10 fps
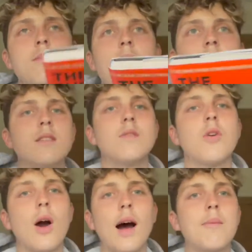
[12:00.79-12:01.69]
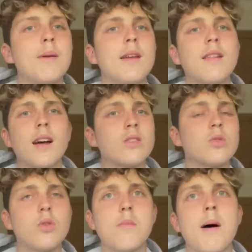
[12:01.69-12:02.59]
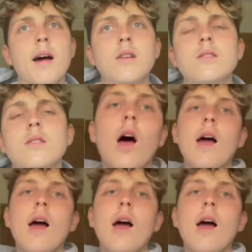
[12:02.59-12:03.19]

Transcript: matters. If you're happy, that's all that matters.